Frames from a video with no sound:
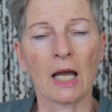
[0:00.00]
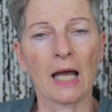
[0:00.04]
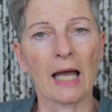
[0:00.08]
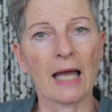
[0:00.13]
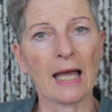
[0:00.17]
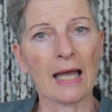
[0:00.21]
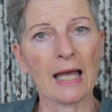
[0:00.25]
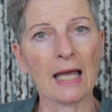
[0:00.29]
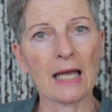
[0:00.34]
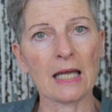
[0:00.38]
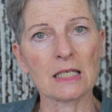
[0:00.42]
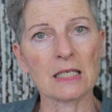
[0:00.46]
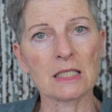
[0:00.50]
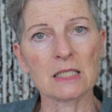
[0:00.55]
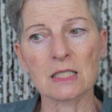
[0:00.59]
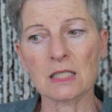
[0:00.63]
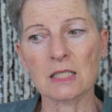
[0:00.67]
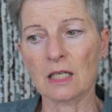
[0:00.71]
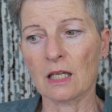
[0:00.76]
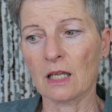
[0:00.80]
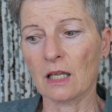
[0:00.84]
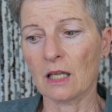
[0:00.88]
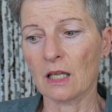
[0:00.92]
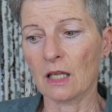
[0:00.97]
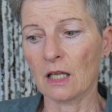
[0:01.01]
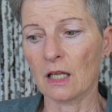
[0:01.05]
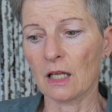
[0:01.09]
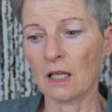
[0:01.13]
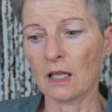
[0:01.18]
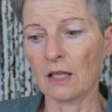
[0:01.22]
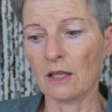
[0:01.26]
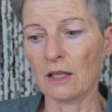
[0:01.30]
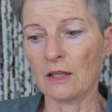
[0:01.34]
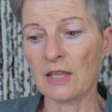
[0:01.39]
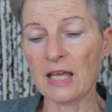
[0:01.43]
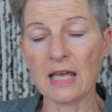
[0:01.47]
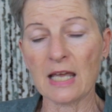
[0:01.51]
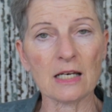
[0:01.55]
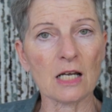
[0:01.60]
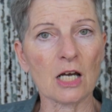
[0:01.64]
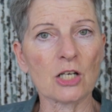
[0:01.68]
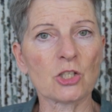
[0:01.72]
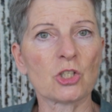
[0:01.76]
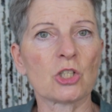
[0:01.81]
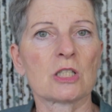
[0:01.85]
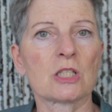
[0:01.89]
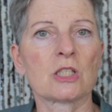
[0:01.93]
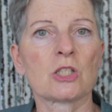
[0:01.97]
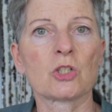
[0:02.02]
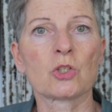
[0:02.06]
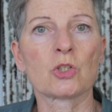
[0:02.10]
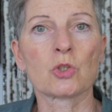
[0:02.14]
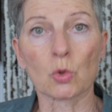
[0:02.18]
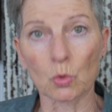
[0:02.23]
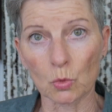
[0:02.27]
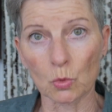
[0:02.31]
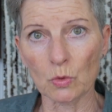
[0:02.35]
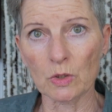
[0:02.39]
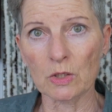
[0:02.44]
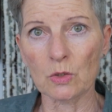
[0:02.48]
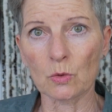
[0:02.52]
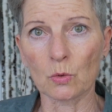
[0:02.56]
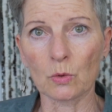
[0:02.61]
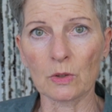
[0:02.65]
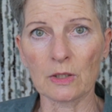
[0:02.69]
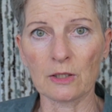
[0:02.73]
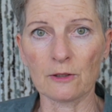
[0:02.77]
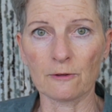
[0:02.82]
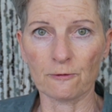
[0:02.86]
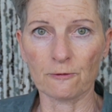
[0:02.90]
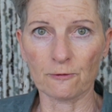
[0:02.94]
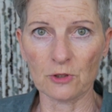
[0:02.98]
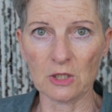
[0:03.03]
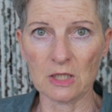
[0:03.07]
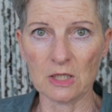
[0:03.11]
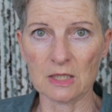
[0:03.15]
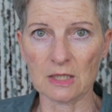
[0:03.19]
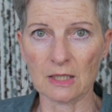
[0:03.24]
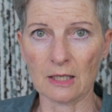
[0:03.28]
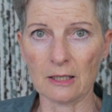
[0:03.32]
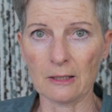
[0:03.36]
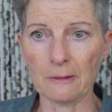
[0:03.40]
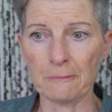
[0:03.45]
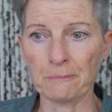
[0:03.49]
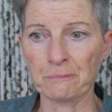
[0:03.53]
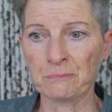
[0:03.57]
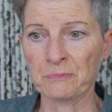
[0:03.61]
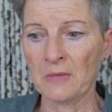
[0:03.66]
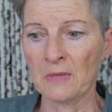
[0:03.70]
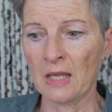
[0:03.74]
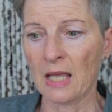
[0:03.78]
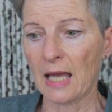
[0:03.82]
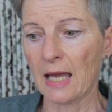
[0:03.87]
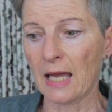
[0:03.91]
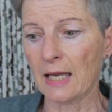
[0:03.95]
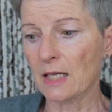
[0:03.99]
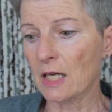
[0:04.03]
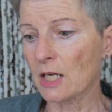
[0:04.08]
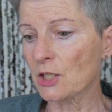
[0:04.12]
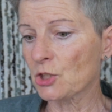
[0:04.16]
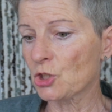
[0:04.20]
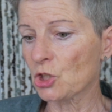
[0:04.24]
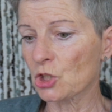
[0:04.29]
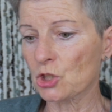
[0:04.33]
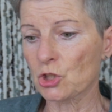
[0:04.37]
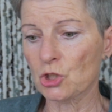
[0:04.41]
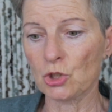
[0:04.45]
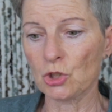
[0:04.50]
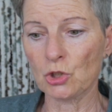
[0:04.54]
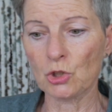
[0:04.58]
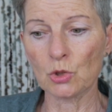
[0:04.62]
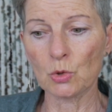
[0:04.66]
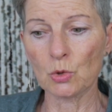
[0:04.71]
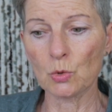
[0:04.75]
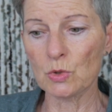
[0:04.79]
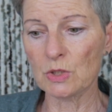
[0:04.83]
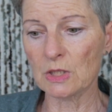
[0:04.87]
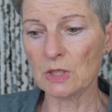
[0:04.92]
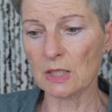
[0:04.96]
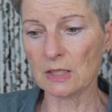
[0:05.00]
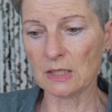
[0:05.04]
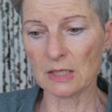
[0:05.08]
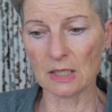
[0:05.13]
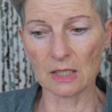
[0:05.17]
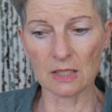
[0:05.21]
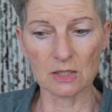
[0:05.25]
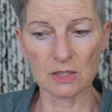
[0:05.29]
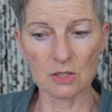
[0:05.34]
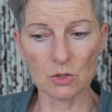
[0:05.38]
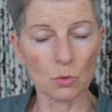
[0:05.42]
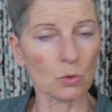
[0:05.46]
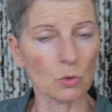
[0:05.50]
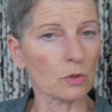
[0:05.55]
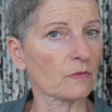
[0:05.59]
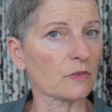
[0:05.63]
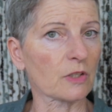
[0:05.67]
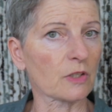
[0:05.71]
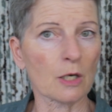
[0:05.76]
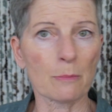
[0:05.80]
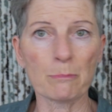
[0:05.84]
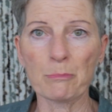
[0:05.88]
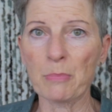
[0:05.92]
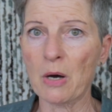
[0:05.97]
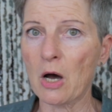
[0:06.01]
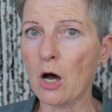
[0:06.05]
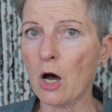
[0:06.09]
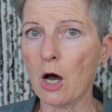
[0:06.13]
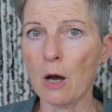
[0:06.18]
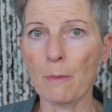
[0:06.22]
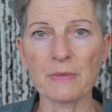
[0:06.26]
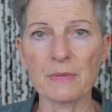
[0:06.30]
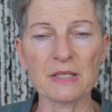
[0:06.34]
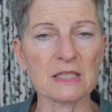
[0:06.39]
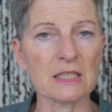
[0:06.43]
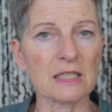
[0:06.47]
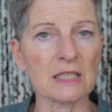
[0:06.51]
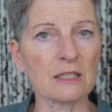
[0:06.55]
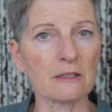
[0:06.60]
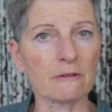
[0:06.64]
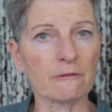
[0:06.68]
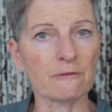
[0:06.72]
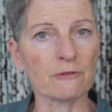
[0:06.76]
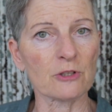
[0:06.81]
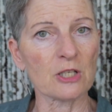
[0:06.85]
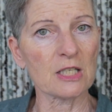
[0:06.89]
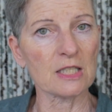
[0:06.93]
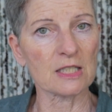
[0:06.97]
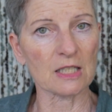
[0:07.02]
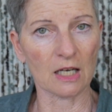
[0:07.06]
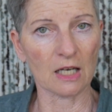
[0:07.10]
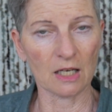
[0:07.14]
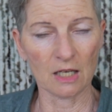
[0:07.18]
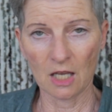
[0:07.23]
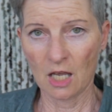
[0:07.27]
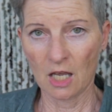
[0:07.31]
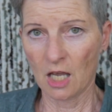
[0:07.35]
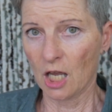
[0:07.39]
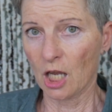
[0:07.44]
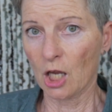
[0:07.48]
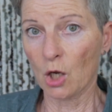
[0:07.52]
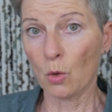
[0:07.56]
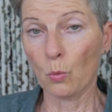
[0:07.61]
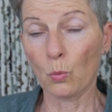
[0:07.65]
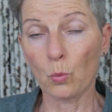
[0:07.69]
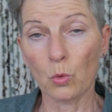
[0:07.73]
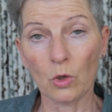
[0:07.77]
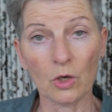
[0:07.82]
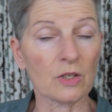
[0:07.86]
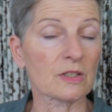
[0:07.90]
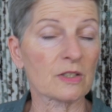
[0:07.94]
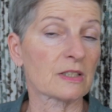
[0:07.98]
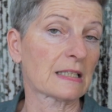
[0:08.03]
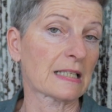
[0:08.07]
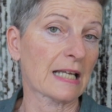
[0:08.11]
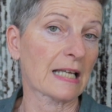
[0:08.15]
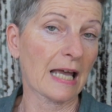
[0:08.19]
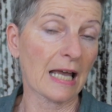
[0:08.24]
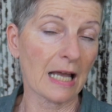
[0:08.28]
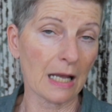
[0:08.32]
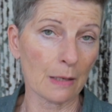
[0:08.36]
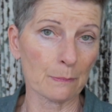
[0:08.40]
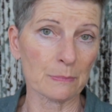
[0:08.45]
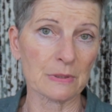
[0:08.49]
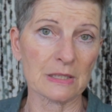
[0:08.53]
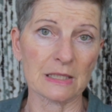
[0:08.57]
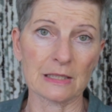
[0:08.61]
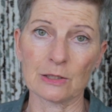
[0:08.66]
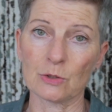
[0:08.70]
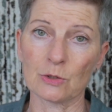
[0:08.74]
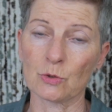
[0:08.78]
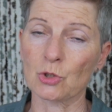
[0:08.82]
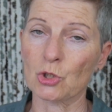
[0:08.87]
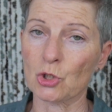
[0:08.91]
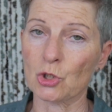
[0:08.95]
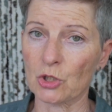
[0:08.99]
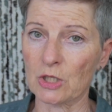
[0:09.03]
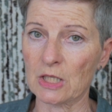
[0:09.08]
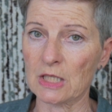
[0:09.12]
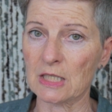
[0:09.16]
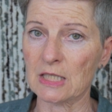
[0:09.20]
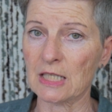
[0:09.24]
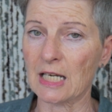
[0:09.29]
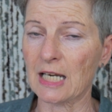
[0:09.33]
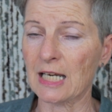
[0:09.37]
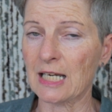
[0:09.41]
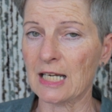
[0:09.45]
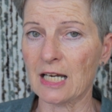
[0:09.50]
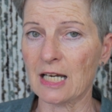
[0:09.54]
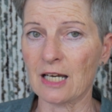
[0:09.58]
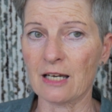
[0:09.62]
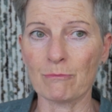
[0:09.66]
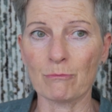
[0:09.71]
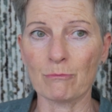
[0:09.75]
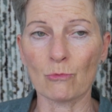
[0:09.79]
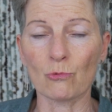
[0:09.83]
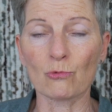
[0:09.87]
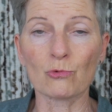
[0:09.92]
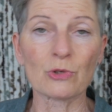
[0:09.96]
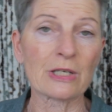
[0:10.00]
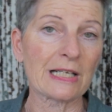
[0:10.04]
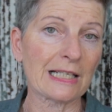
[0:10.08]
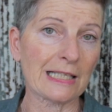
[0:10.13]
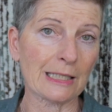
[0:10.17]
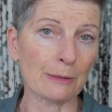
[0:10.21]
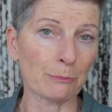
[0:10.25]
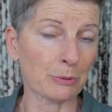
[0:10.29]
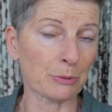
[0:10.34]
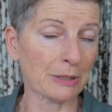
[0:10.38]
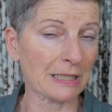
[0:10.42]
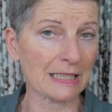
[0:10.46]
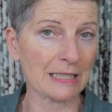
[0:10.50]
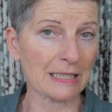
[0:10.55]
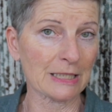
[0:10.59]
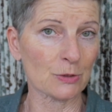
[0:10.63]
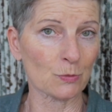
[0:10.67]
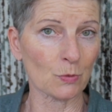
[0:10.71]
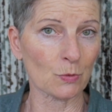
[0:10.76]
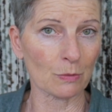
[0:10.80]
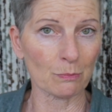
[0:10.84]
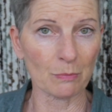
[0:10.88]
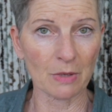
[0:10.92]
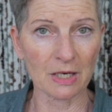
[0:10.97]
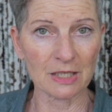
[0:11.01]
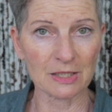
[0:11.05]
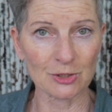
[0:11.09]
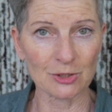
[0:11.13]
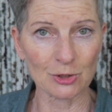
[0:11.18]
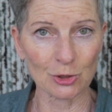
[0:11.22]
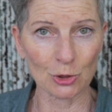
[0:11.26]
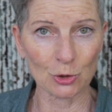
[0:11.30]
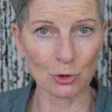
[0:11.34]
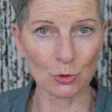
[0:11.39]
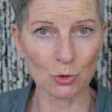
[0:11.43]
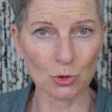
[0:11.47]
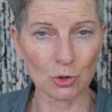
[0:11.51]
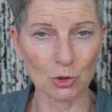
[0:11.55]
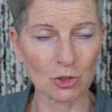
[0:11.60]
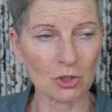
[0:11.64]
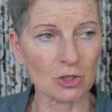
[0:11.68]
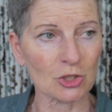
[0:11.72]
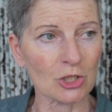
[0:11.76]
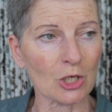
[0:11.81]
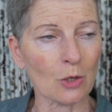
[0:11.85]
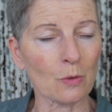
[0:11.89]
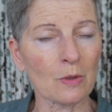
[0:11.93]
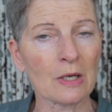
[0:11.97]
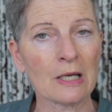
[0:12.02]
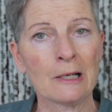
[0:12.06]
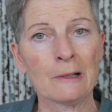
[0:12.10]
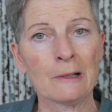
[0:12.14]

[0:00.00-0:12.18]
and then I just store it all in the freezer, and I just use it as sort of compartments in the freezer. It works an absolute treat, and I'm really pleased with my solution. So